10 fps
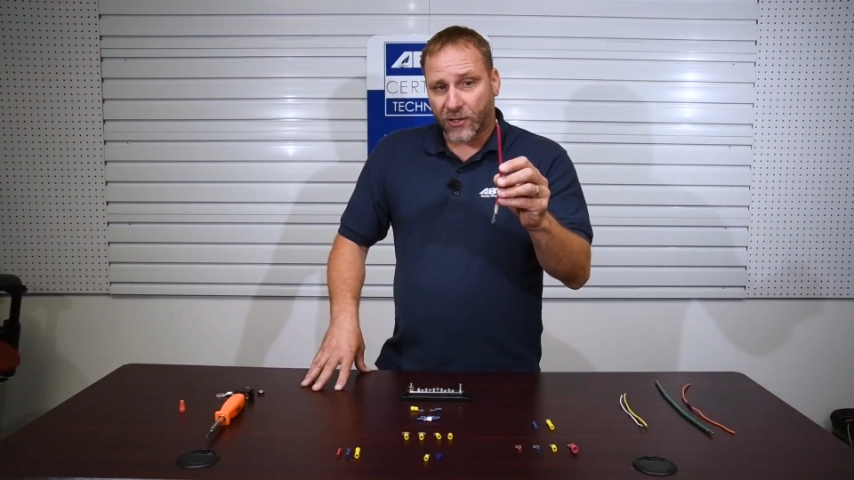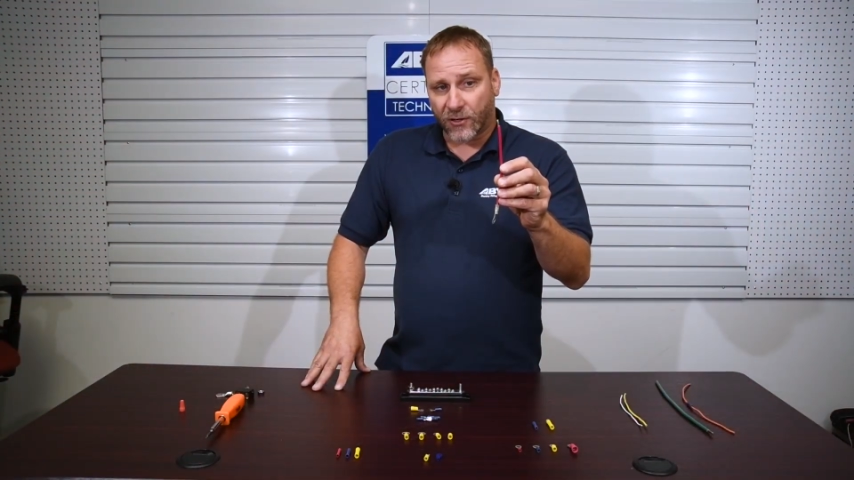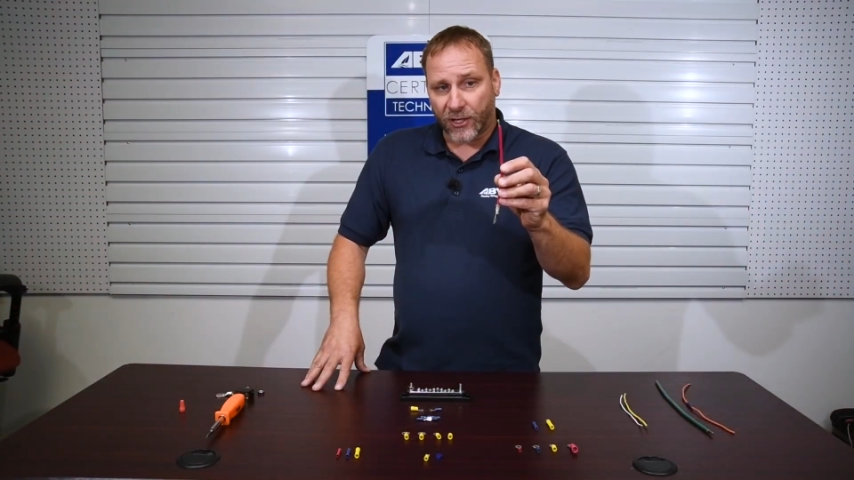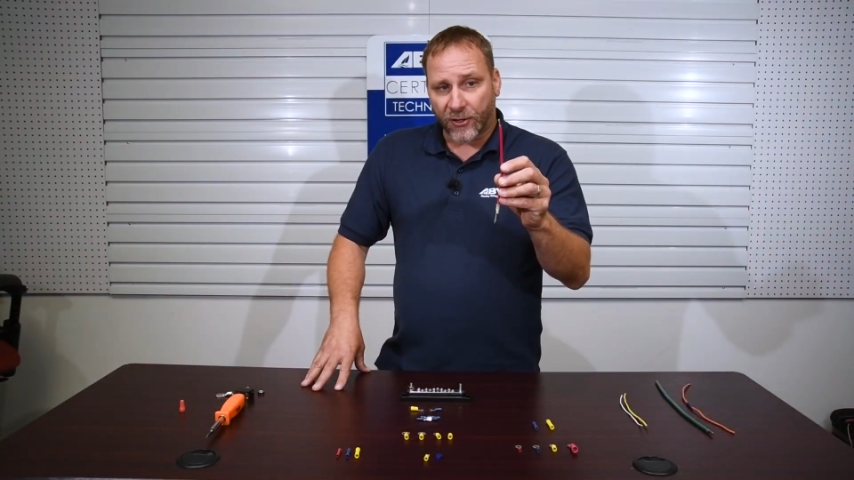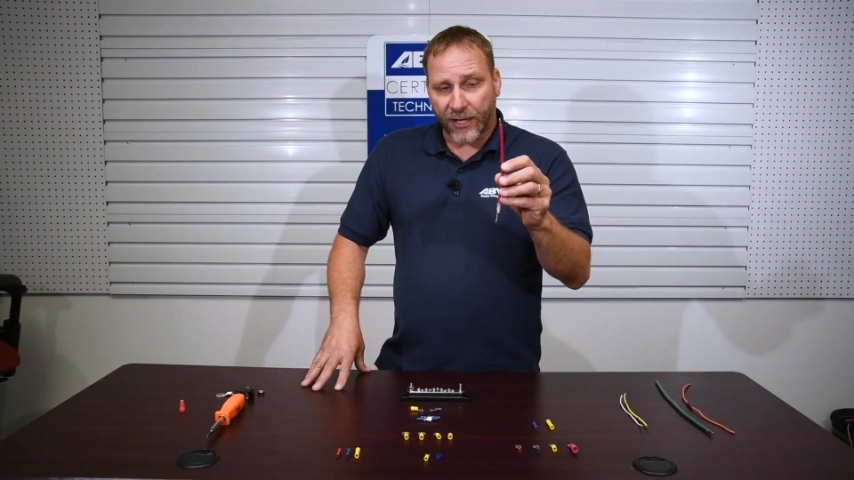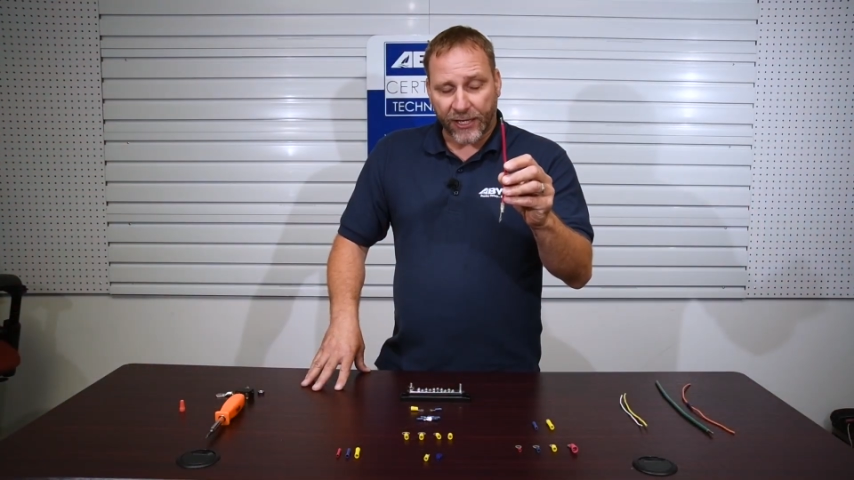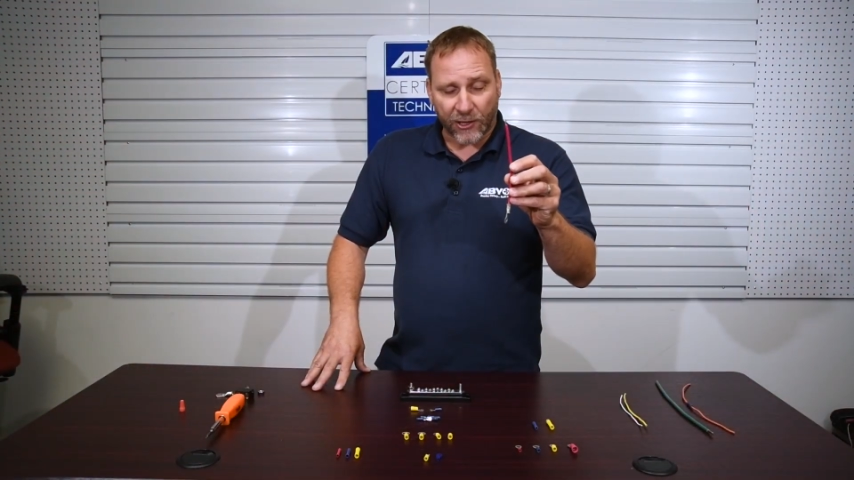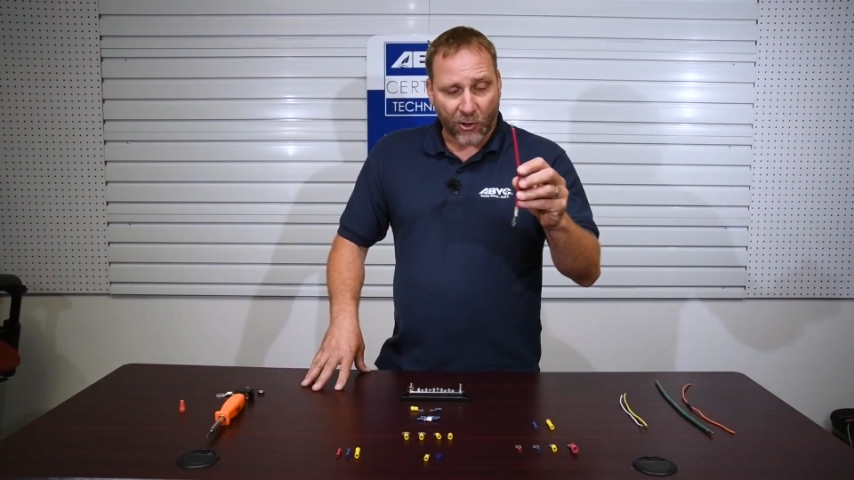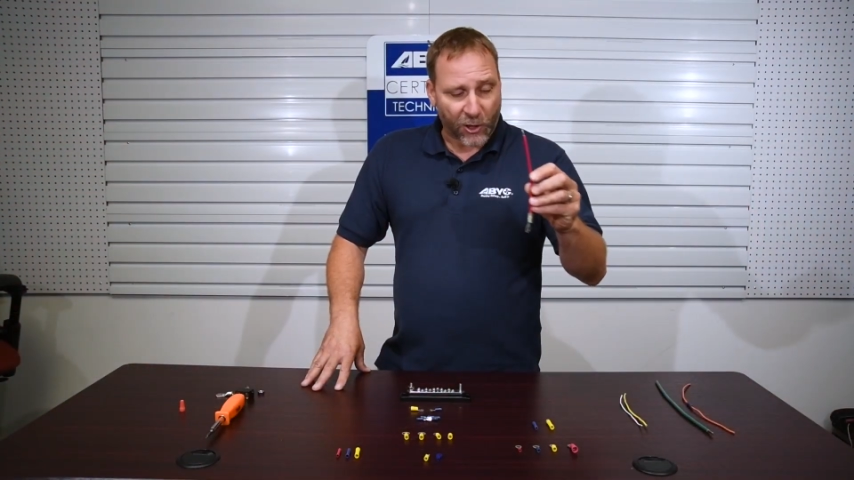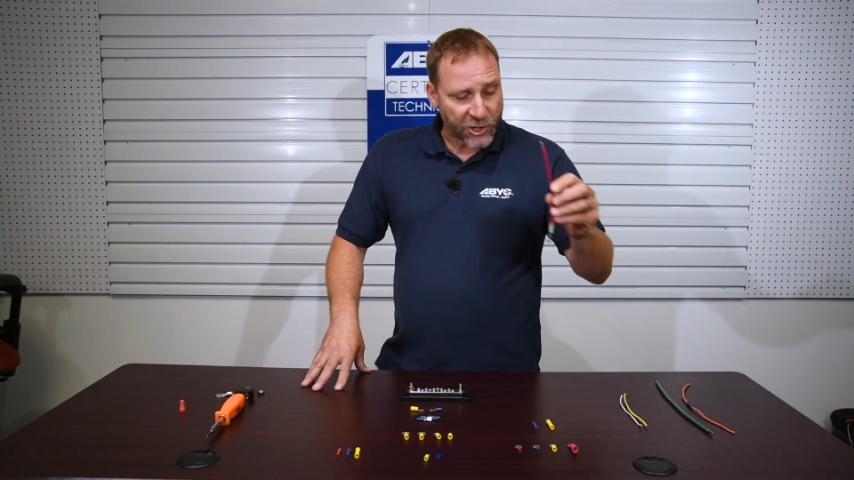all right, are getting
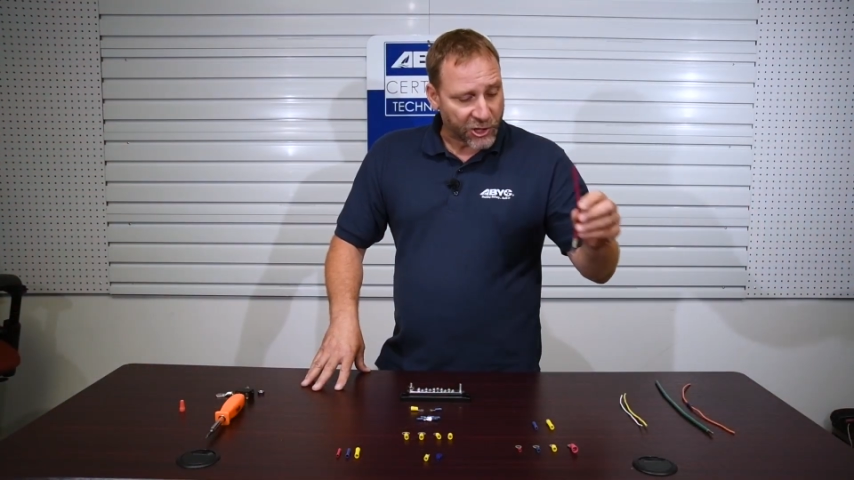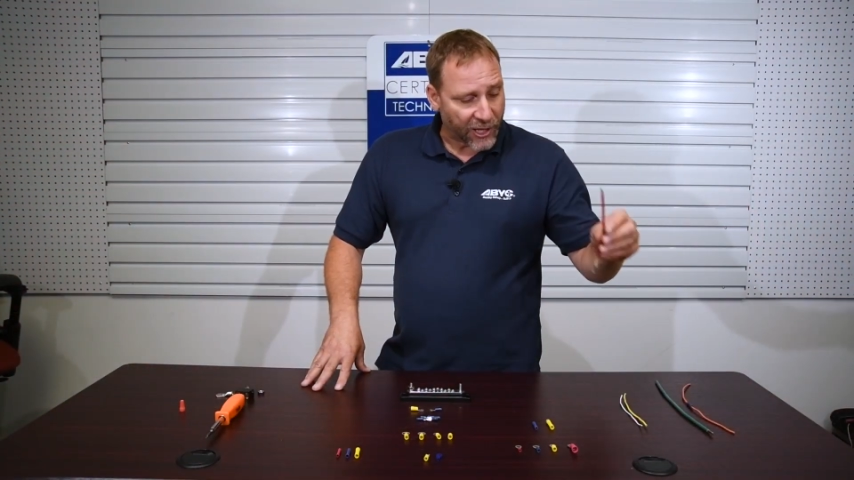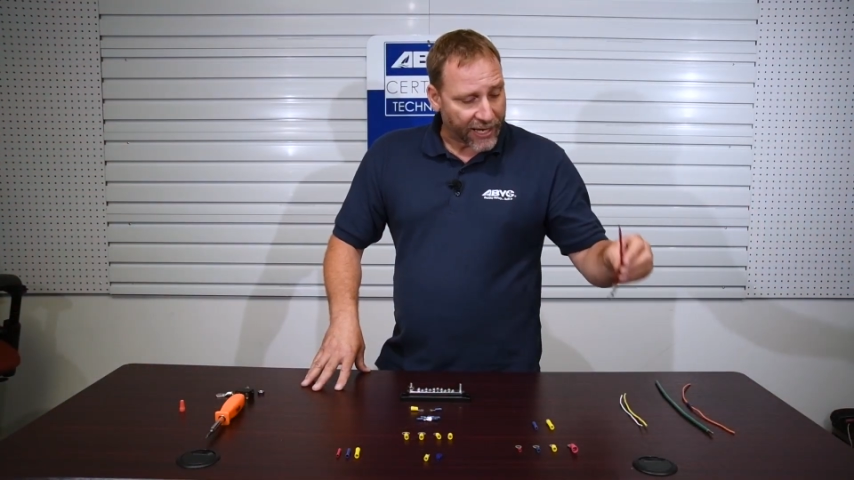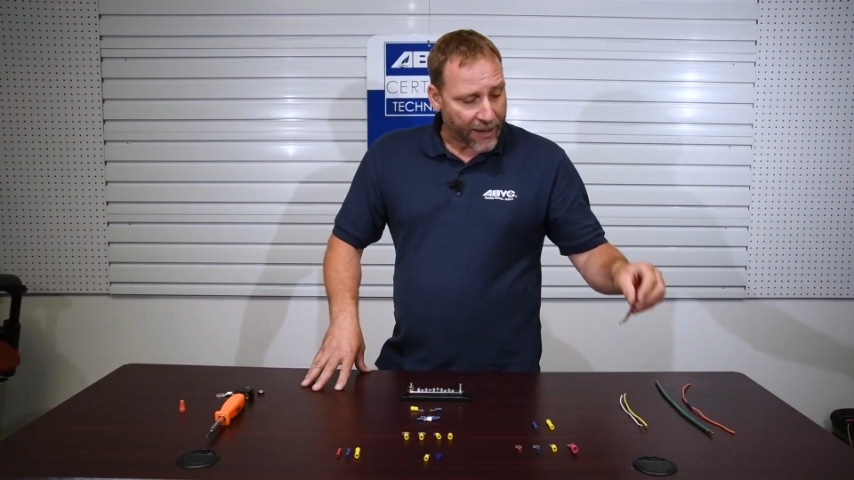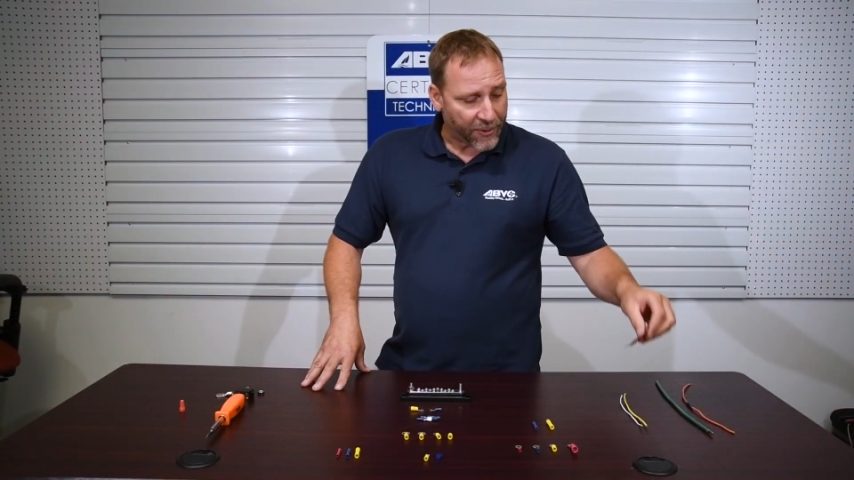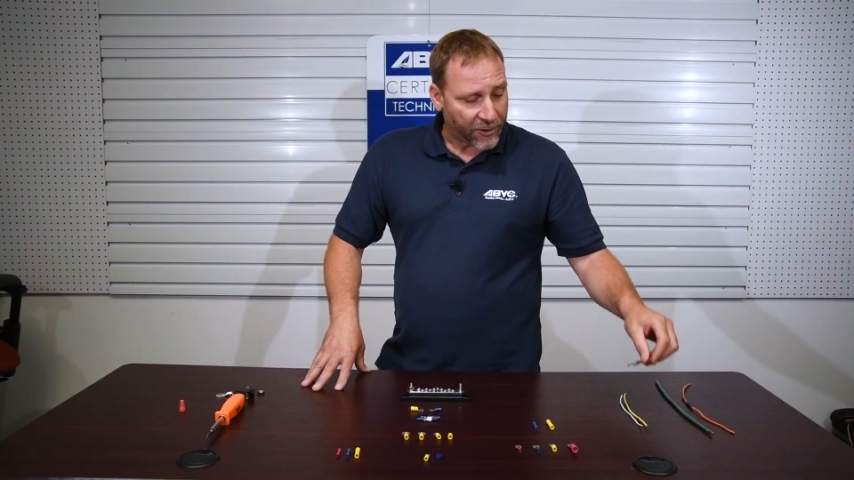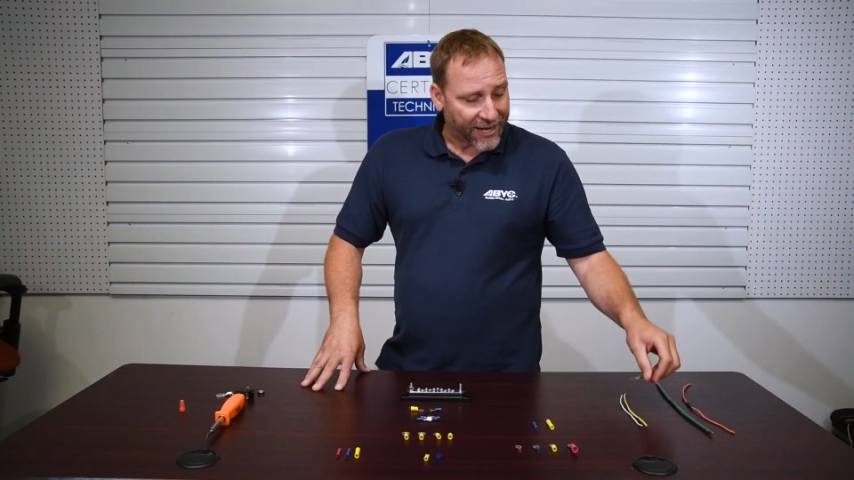large in diameter